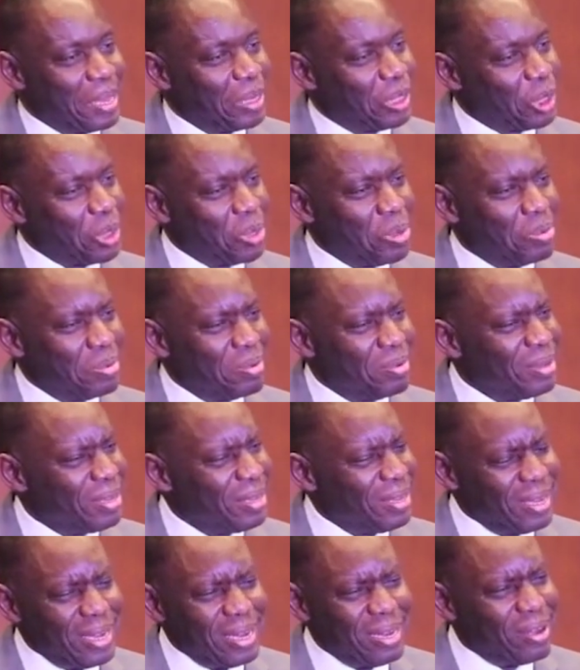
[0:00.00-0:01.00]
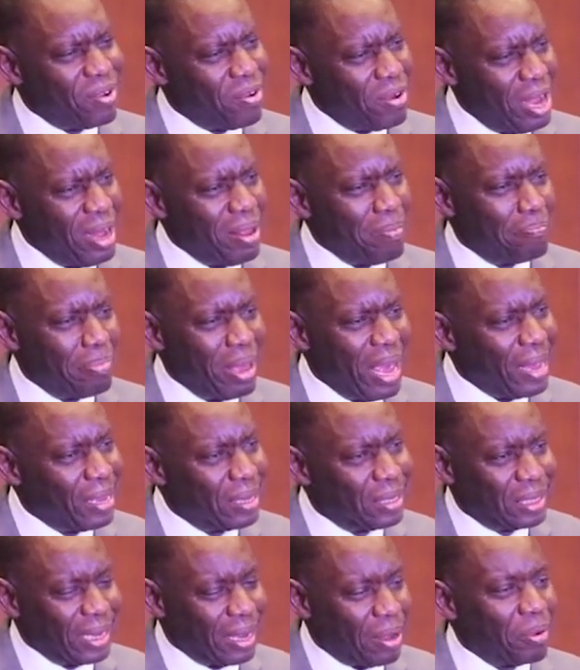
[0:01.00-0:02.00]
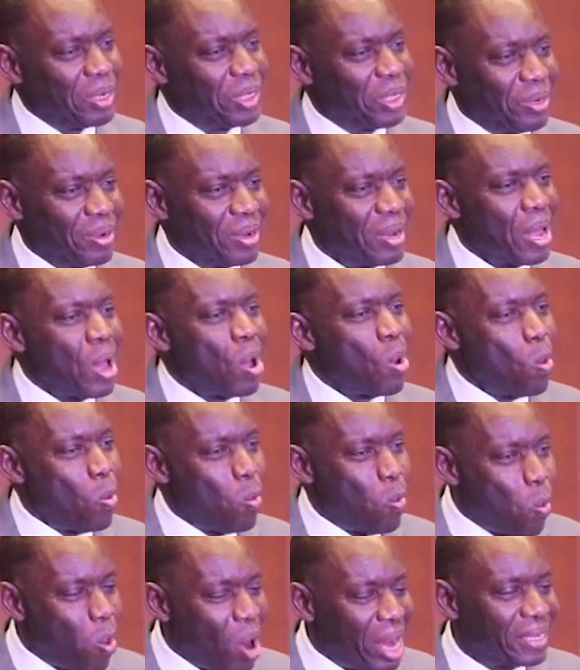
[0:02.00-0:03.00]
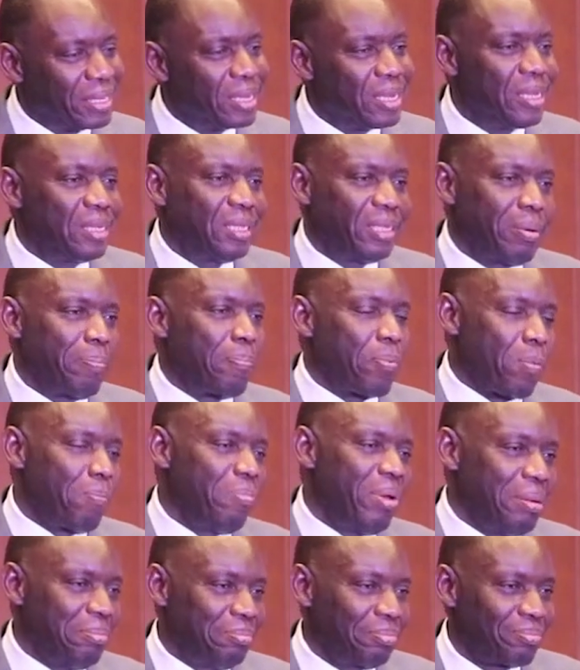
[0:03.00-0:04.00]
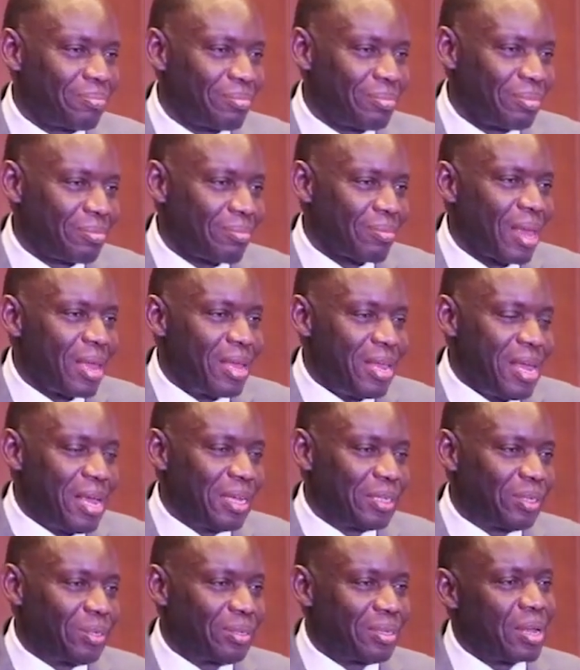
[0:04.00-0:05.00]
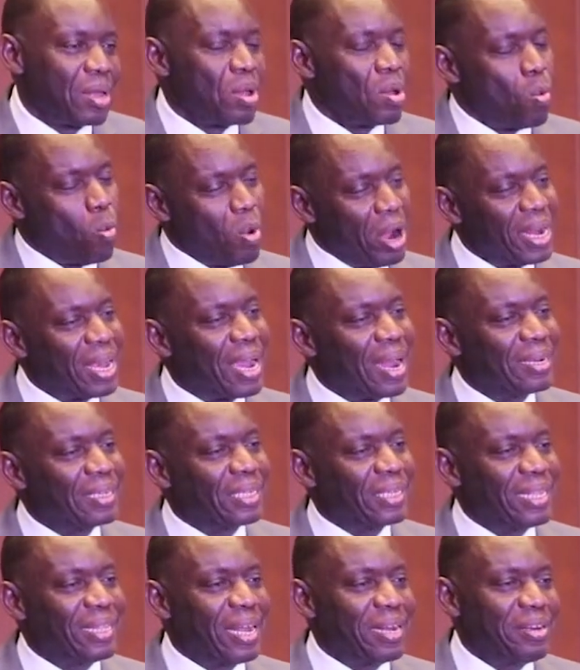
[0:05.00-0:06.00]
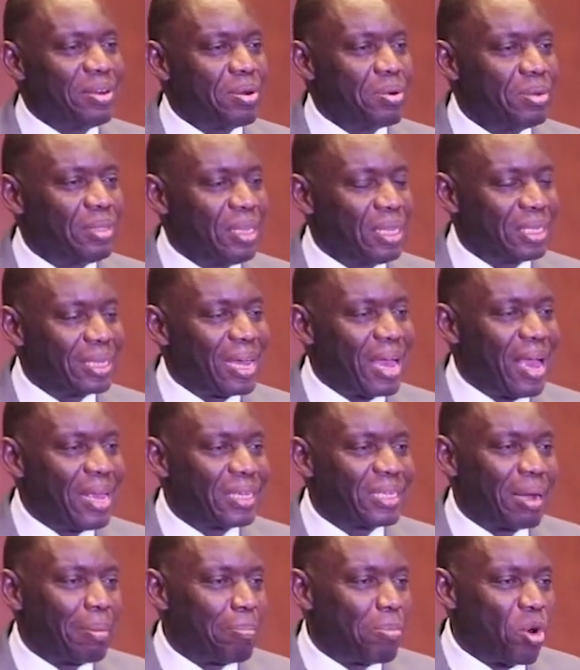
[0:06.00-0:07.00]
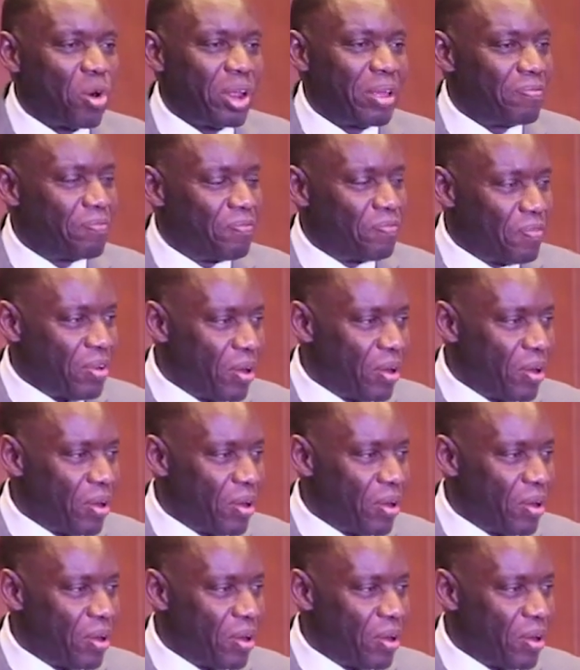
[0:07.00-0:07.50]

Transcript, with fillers: So it really begs the question, what is the problem? Yes, one can say that, you know, these guys are borrowing